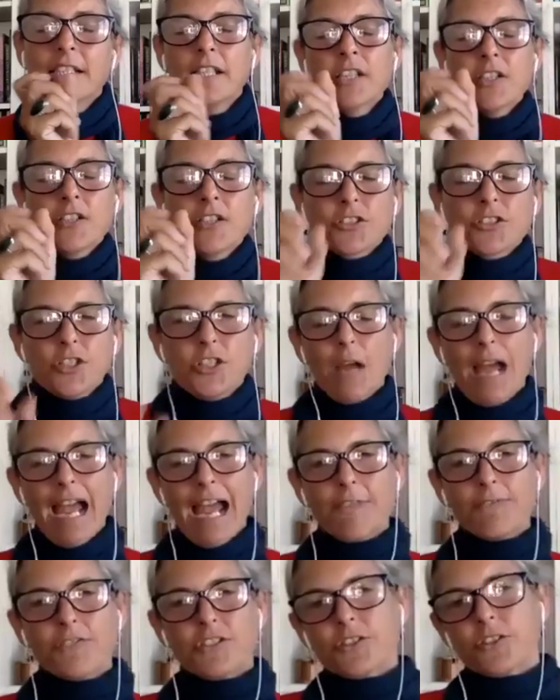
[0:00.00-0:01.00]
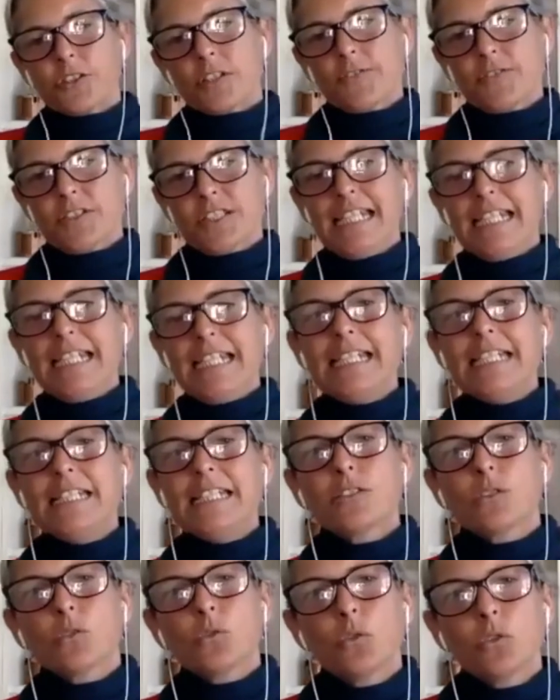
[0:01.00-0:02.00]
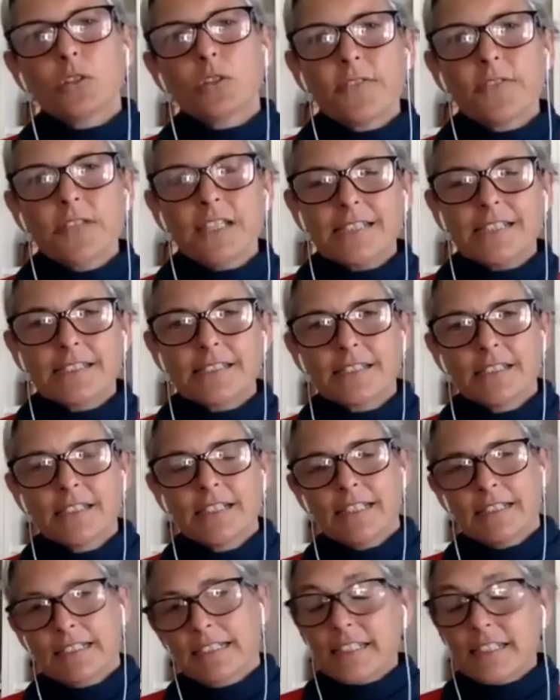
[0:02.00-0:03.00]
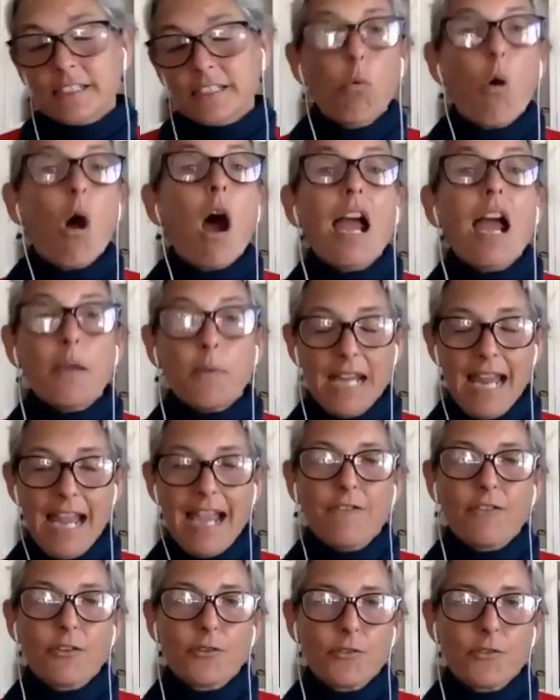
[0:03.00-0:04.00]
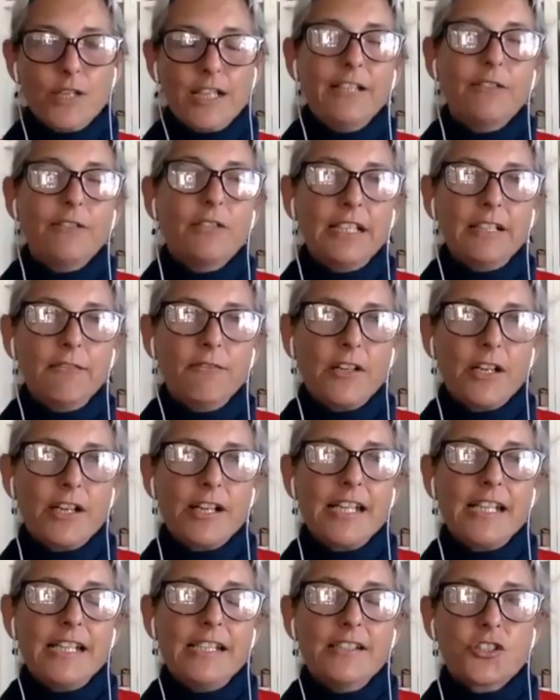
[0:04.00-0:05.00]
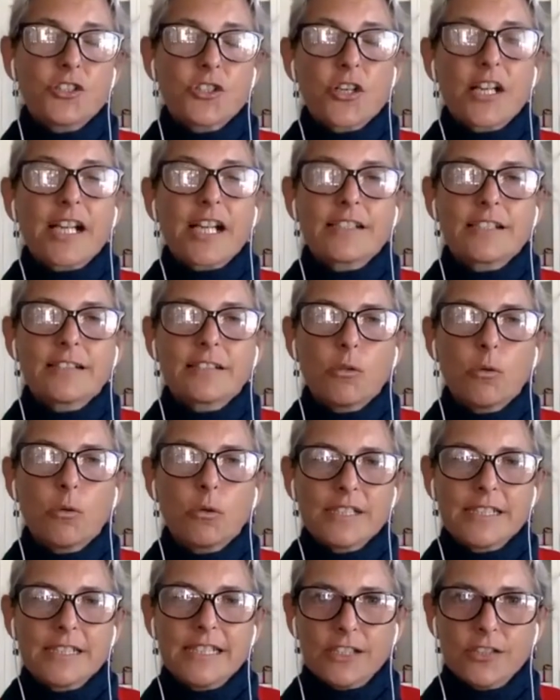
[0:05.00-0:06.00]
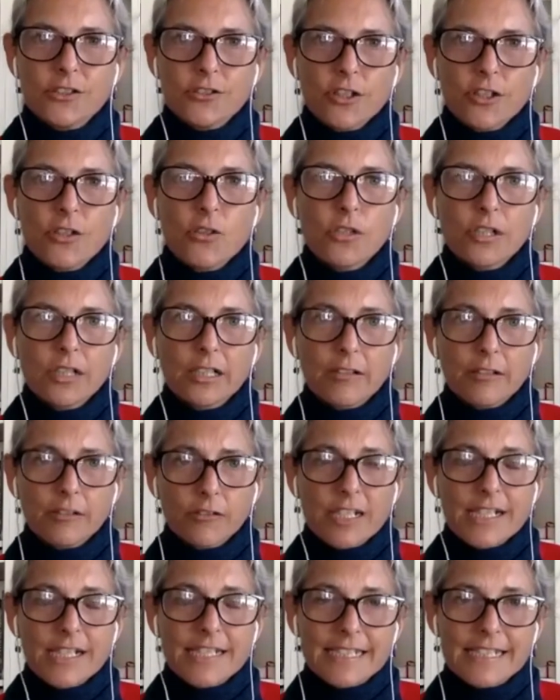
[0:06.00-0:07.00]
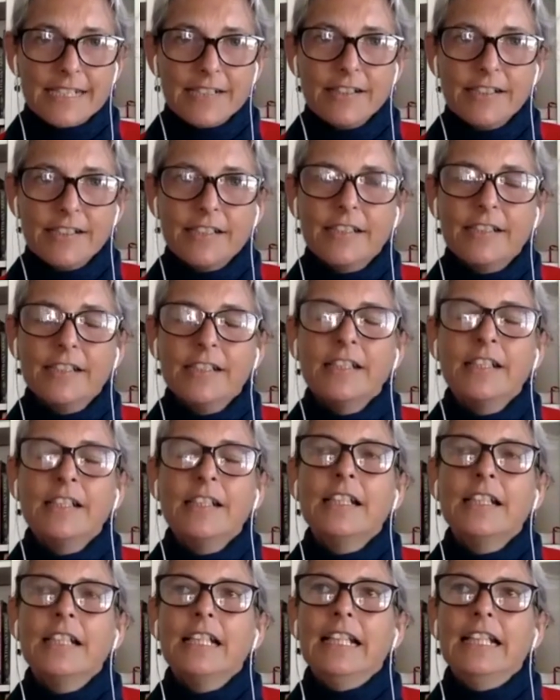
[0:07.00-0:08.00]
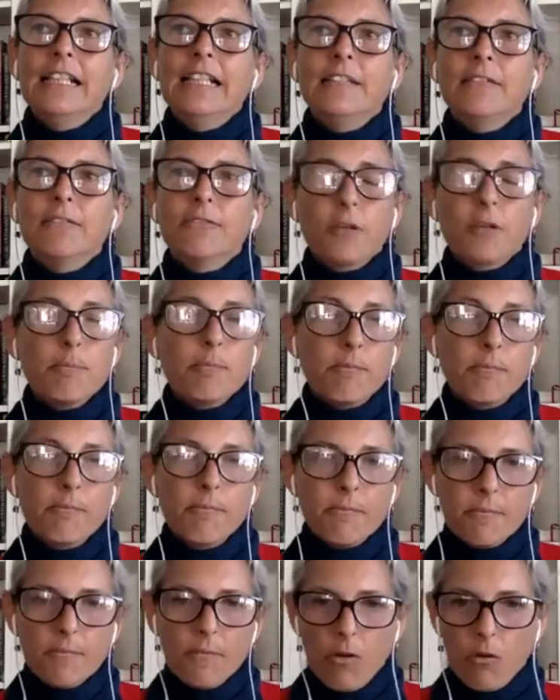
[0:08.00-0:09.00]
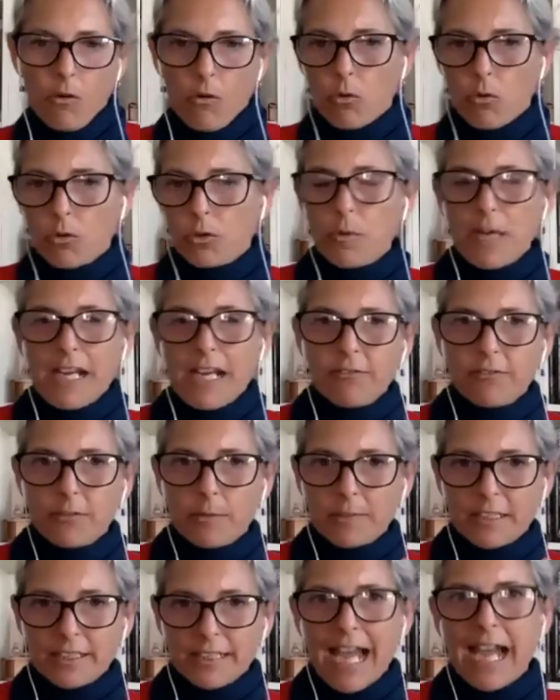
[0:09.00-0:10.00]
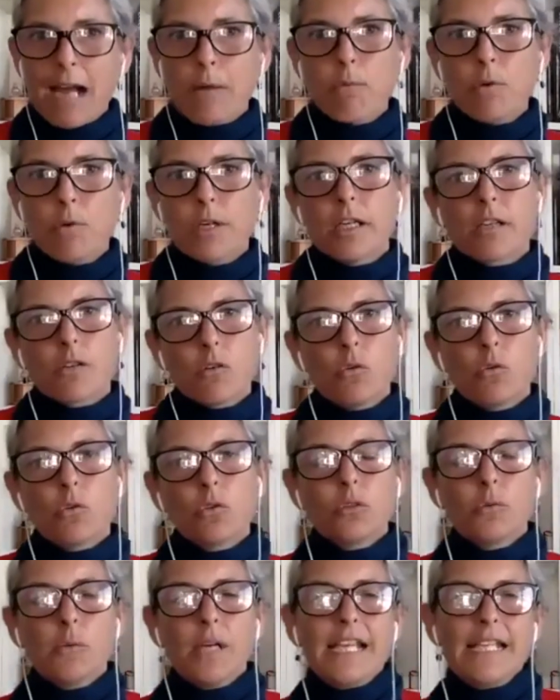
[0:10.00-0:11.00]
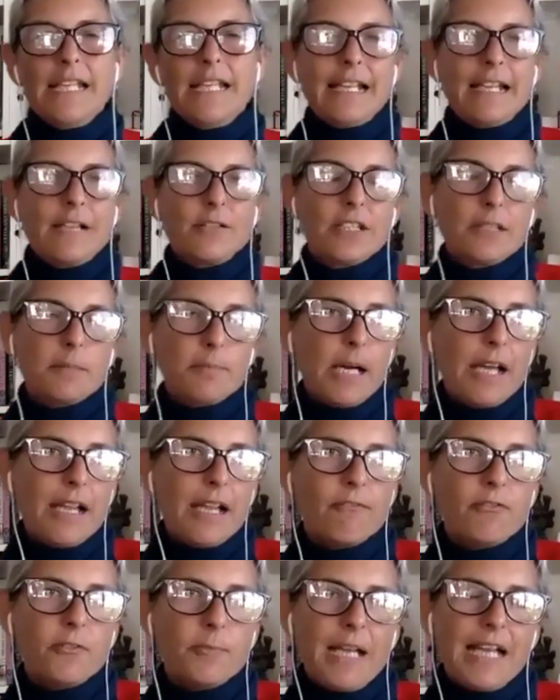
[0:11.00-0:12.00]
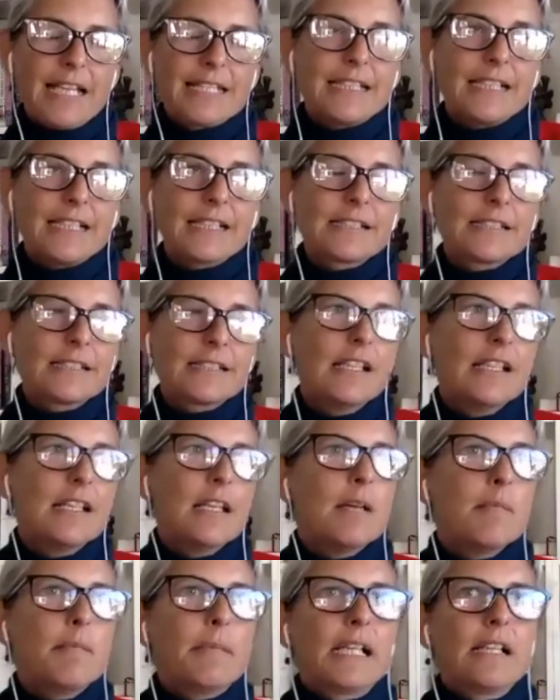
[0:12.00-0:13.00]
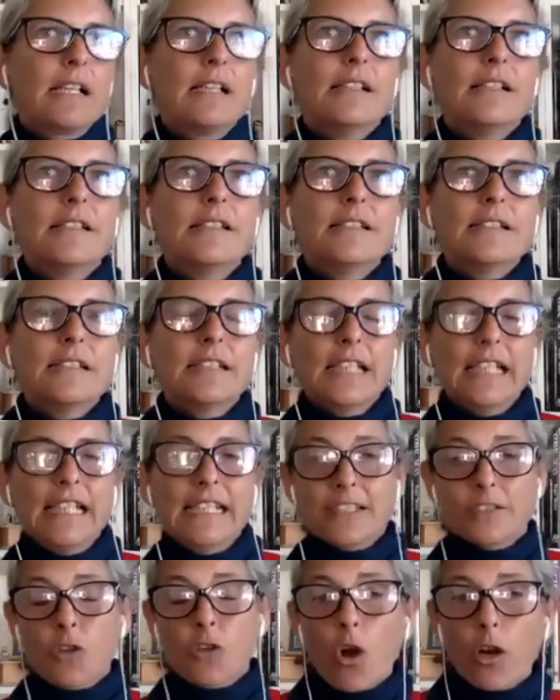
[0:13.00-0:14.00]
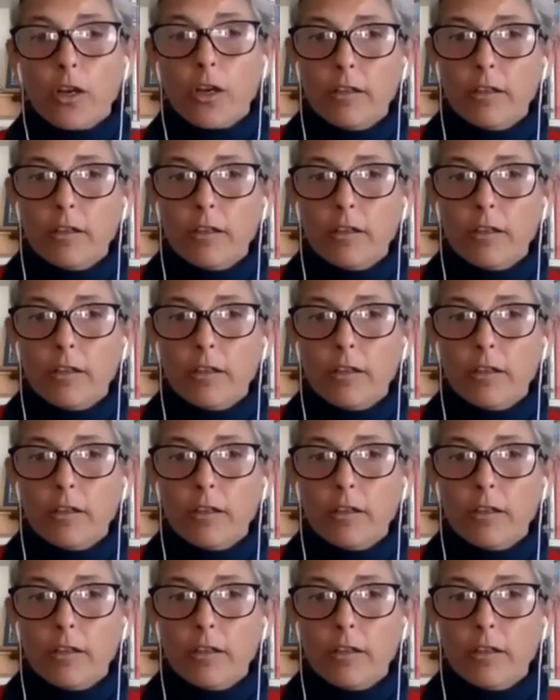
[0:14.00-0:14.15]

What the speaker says: So you have to sort of tease all of this. This is why we have a really, really very strict quality control criteria from all the way from the lab work all the way down to the bioinformatics, because it's not,